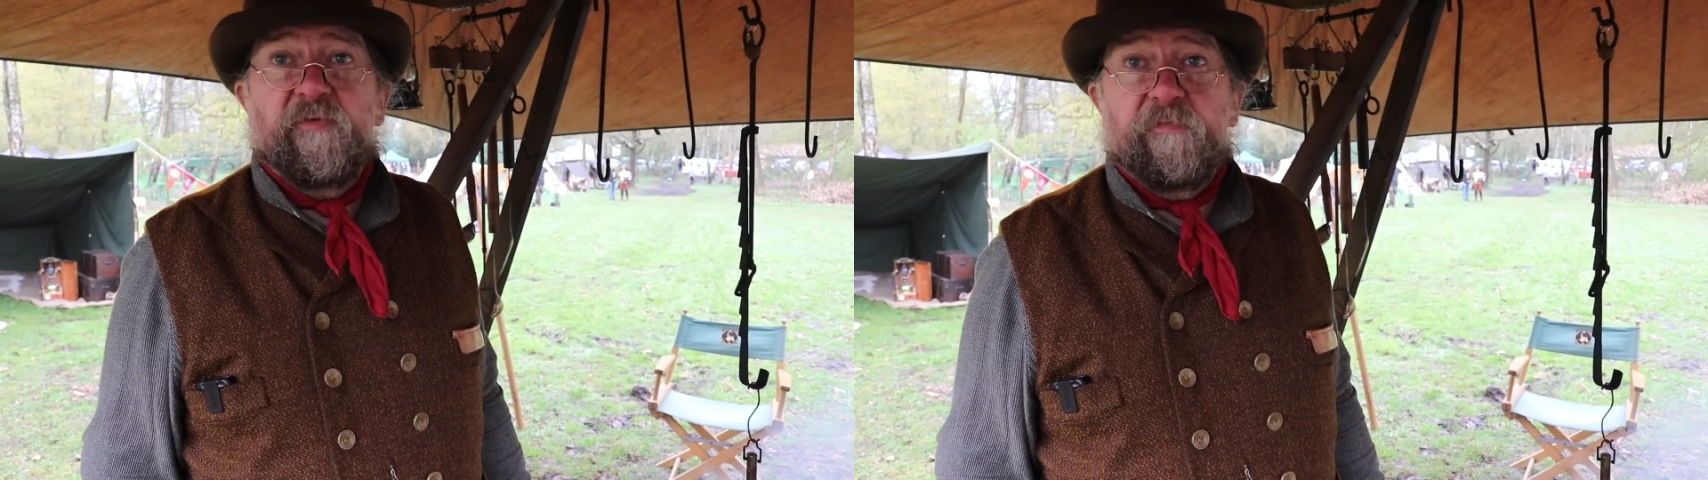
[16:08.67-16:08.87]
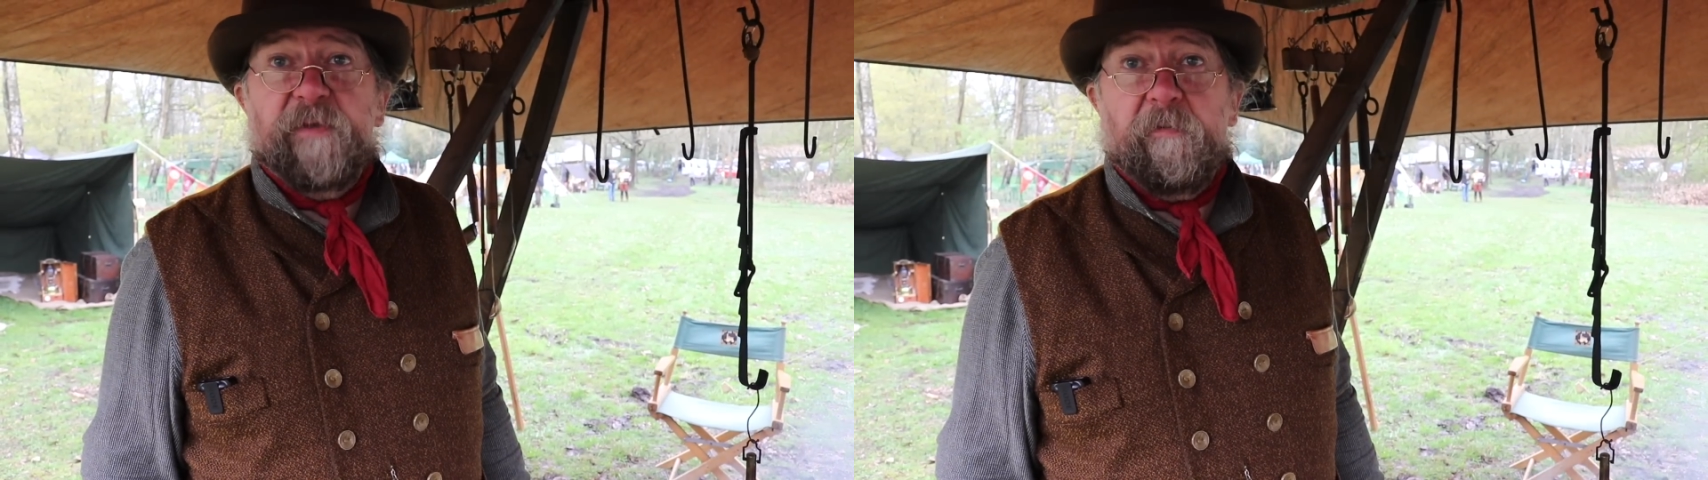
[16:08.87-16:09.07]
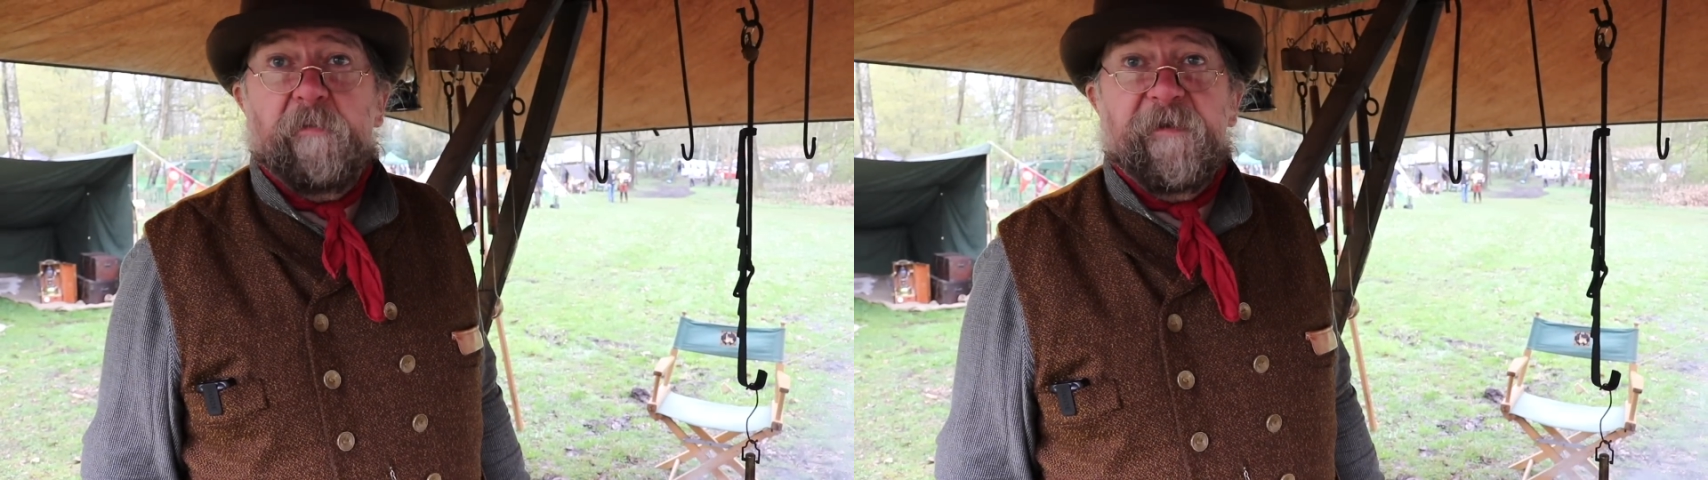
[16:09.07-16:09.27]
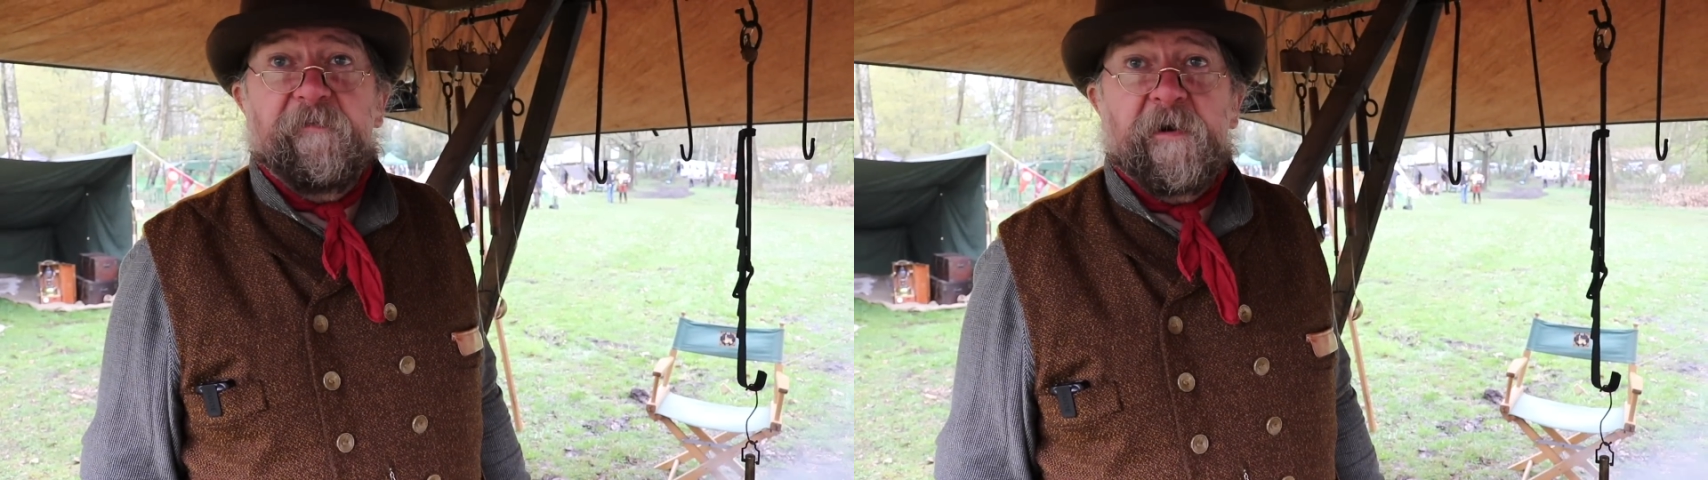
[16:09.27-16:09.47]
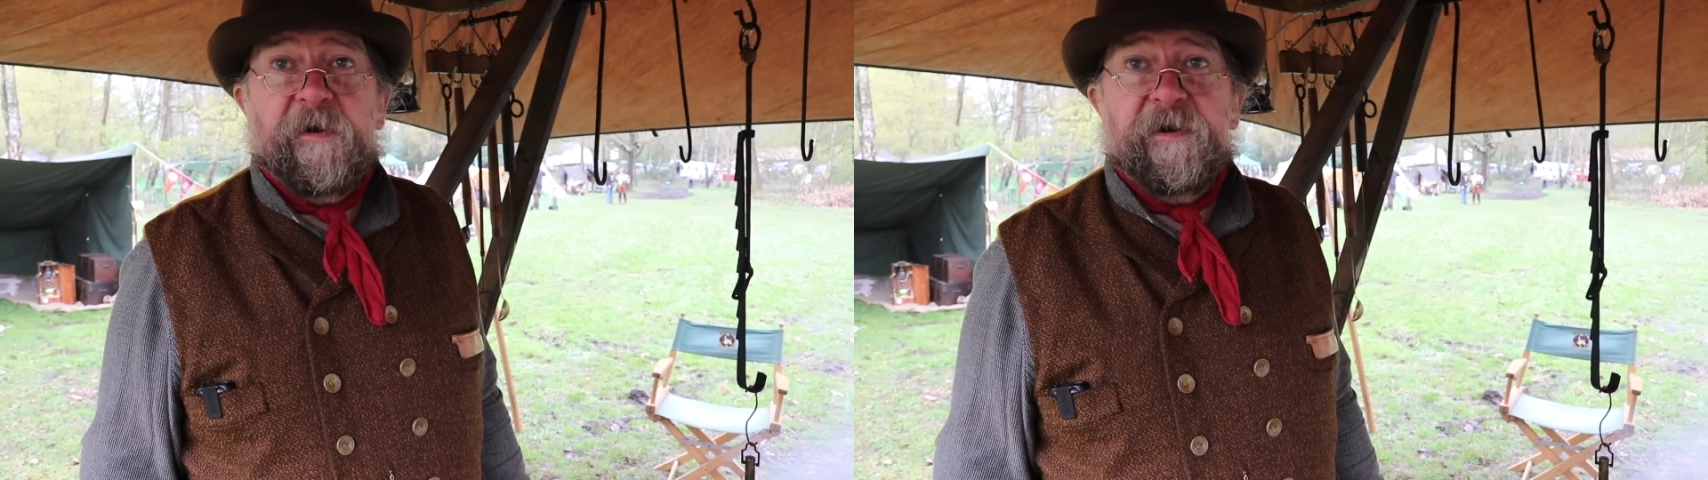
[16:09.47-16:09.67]
will probably
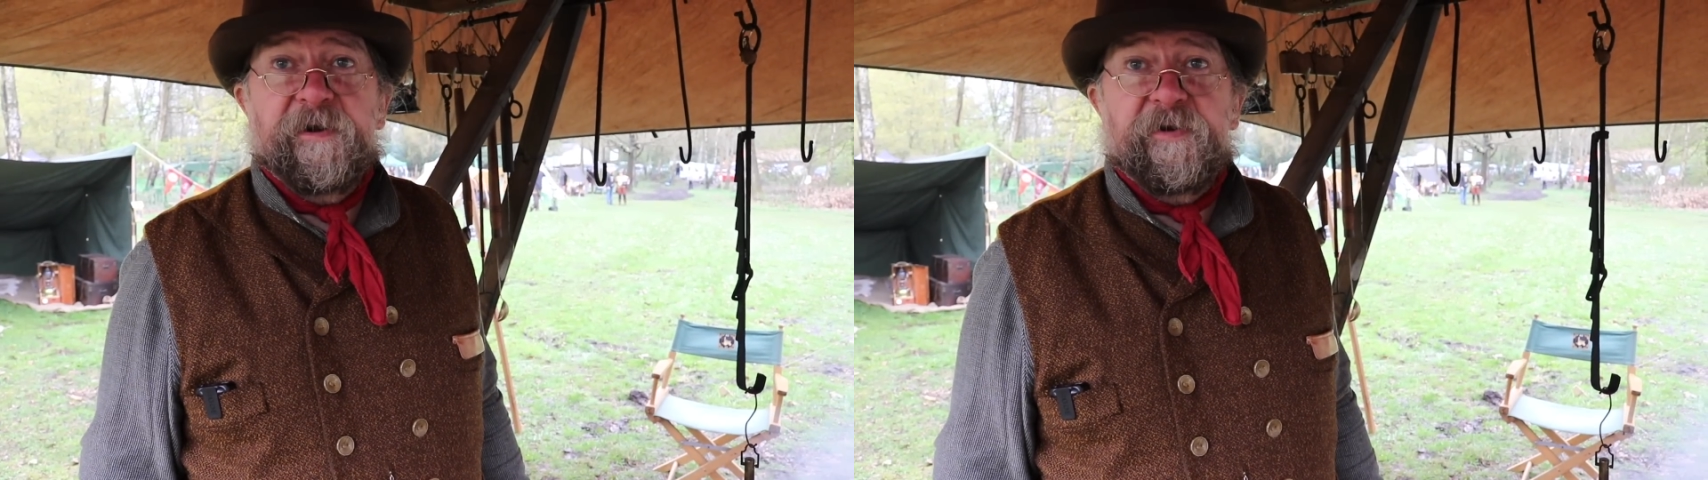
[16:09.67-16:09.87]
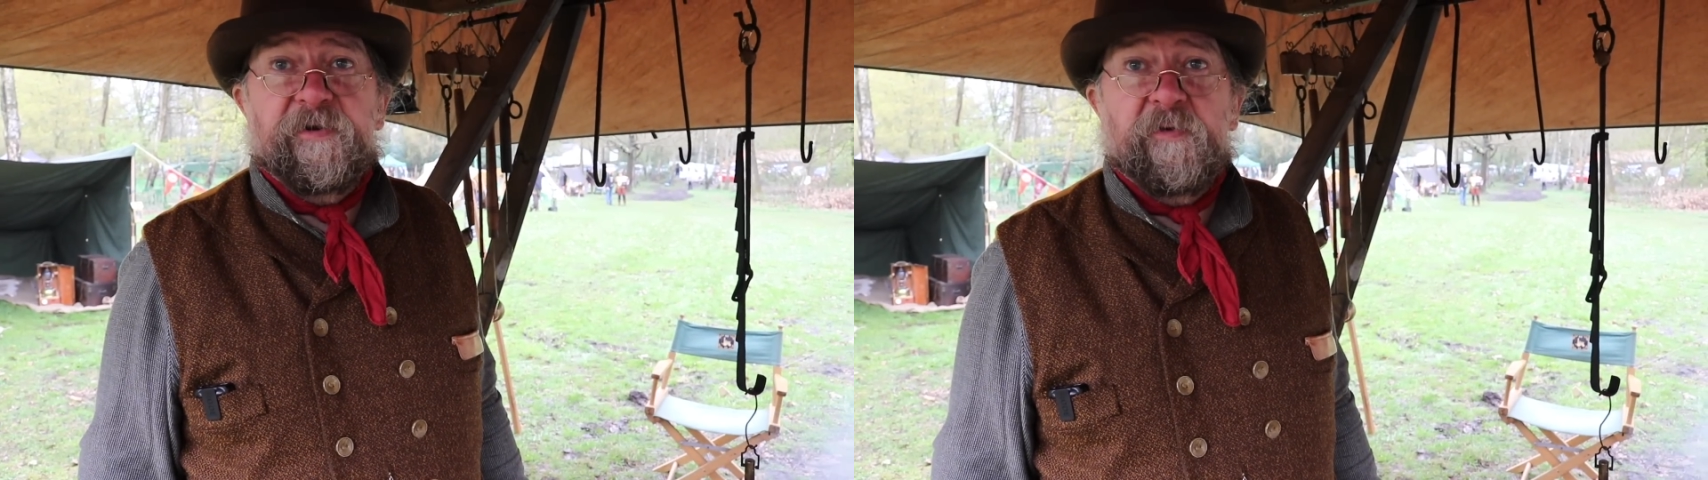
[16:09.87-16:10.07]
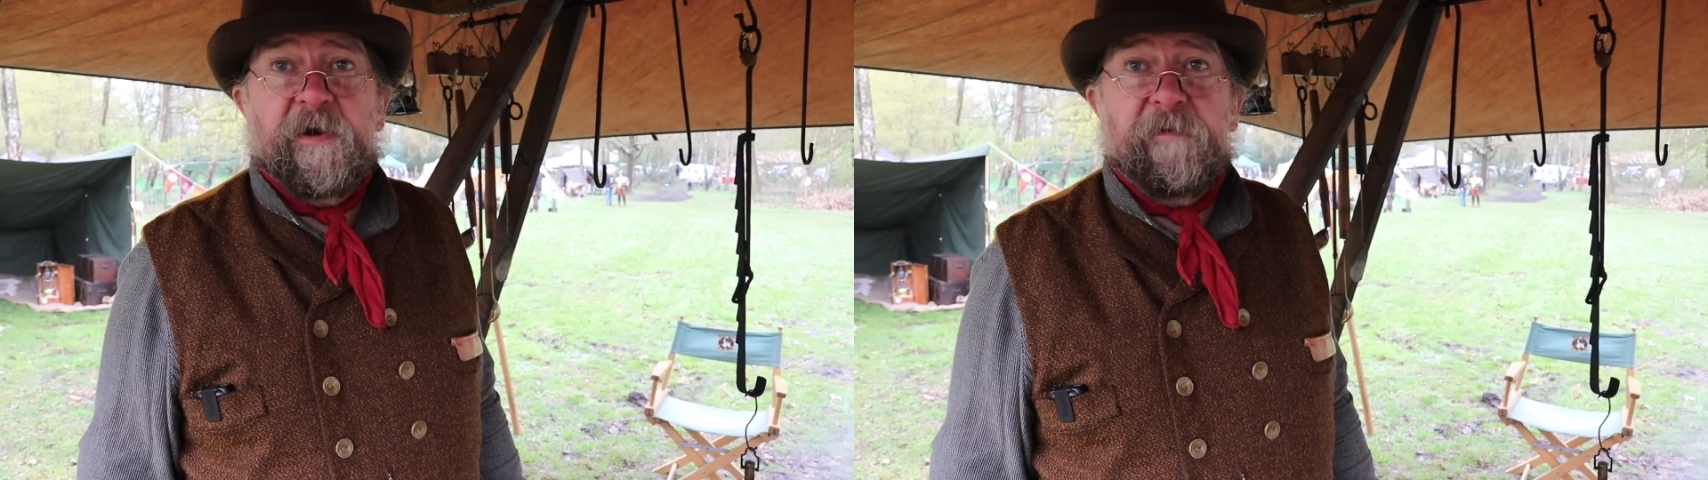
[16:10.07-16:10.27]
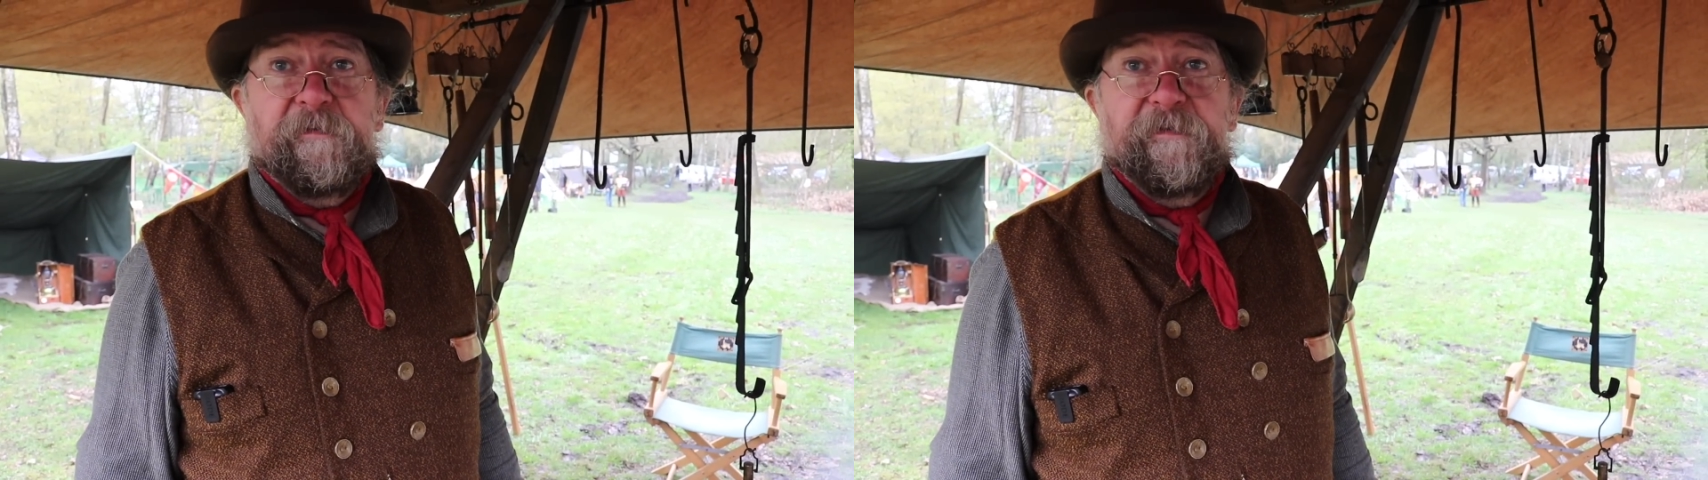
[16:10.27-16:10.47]
find it as well.